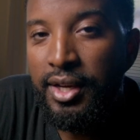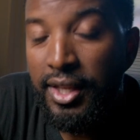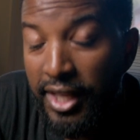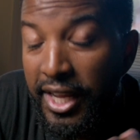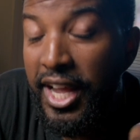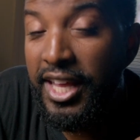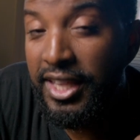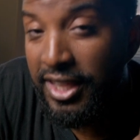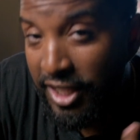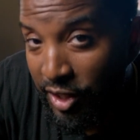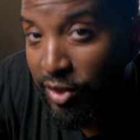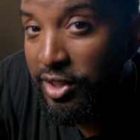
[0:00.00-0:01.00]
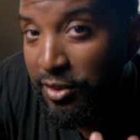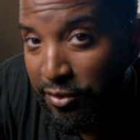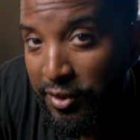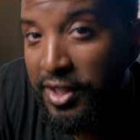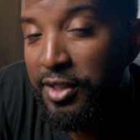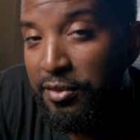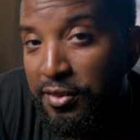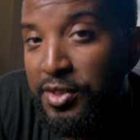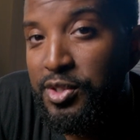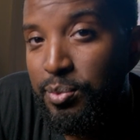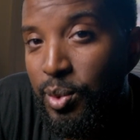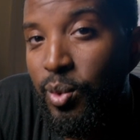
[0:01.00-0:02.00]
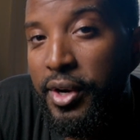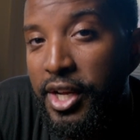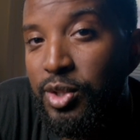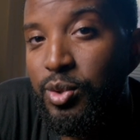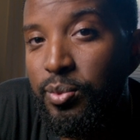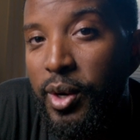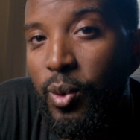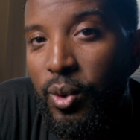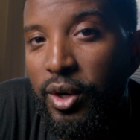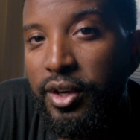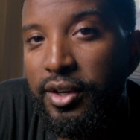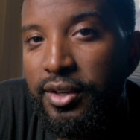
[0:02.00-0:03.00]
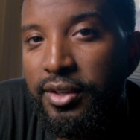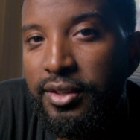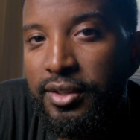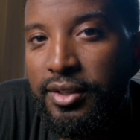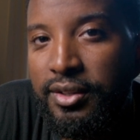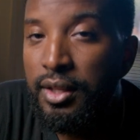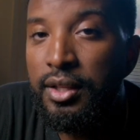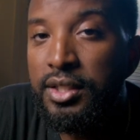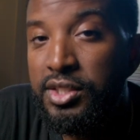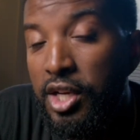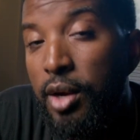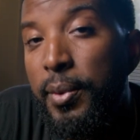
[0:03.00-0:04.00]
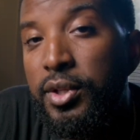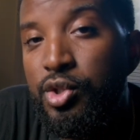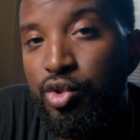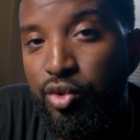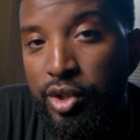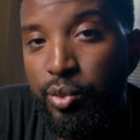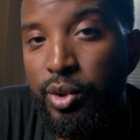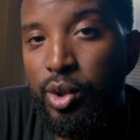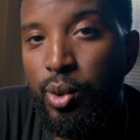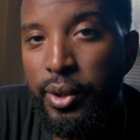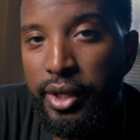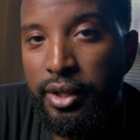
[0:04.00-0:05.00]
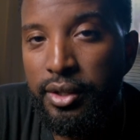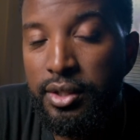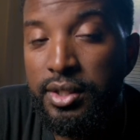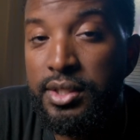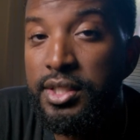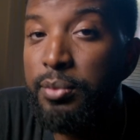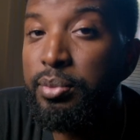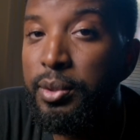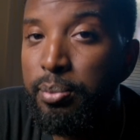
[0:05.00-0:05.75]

Like, I literally feel invincible when I do my work. Let's talk about the screen real quick. Simply